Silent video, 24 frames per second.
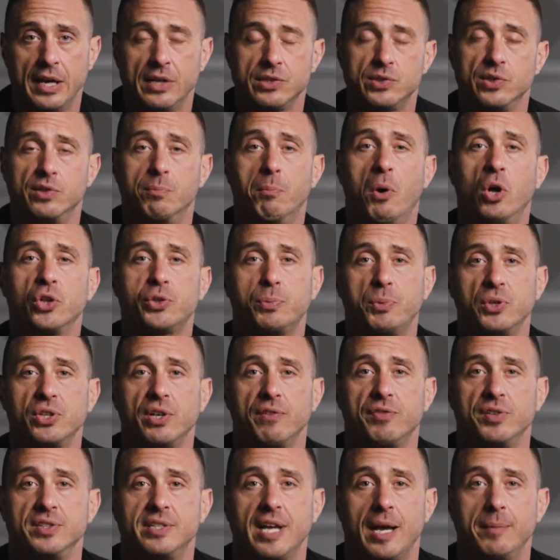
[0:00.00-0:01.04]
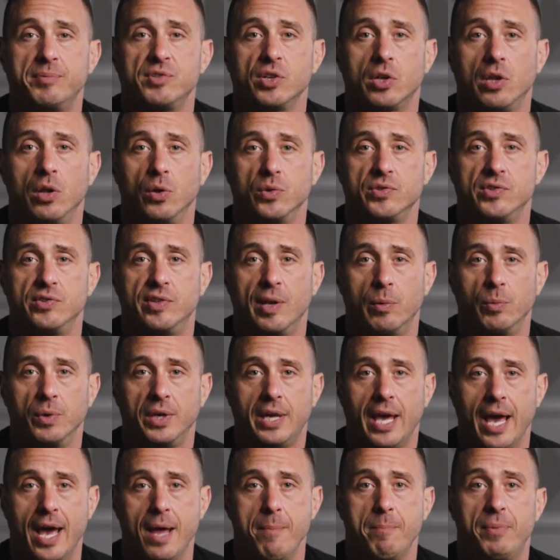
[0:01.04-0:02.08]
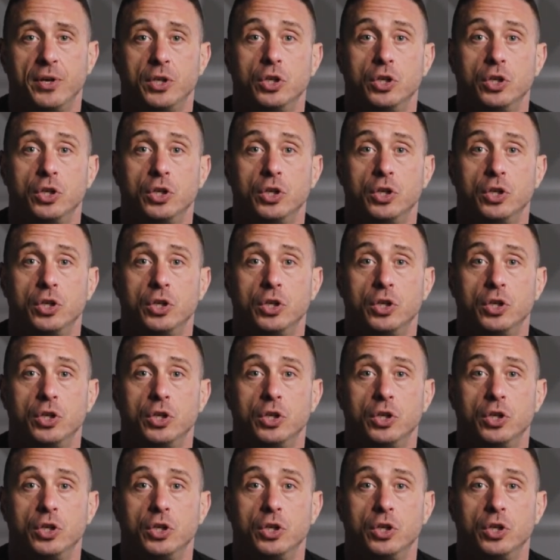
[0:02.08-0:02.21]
So there's multiple different types of closes that we can,